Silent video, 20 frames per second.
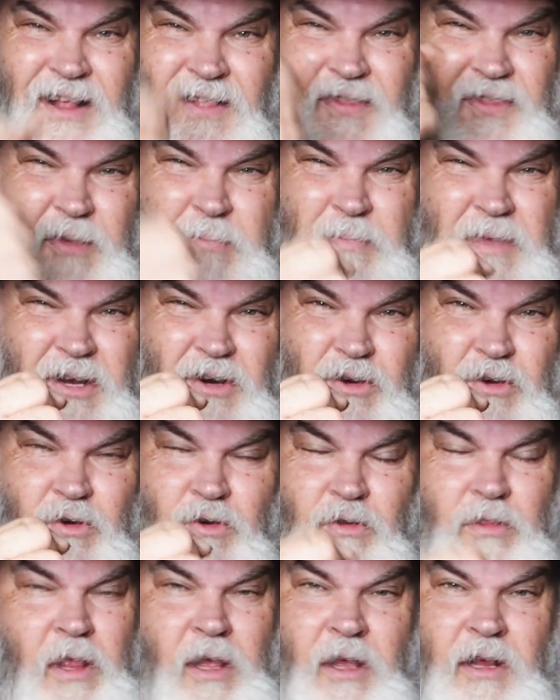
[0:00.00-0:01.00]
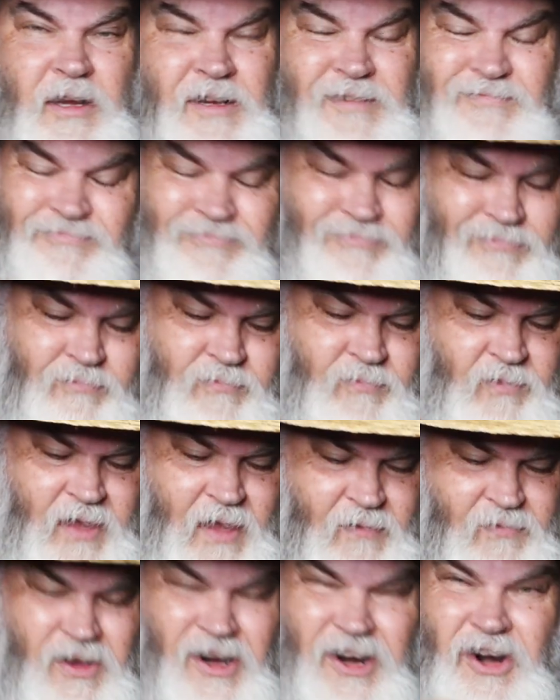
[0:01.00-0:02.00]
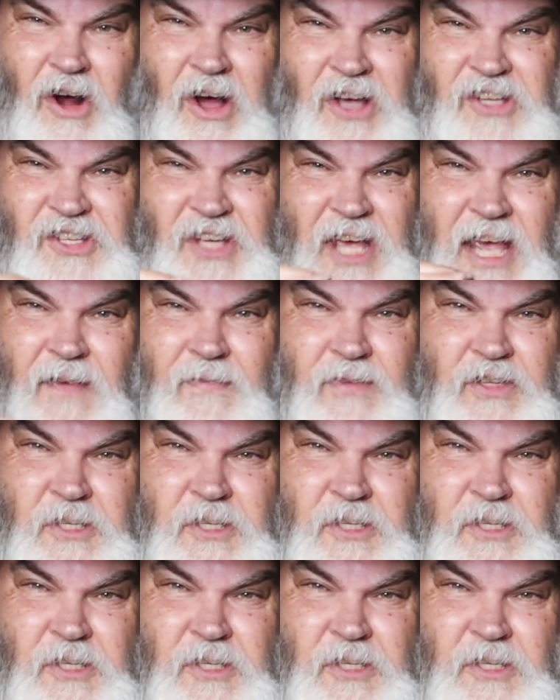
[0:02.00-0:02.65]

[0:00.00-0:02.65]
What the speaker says: the middle. They've got a nice even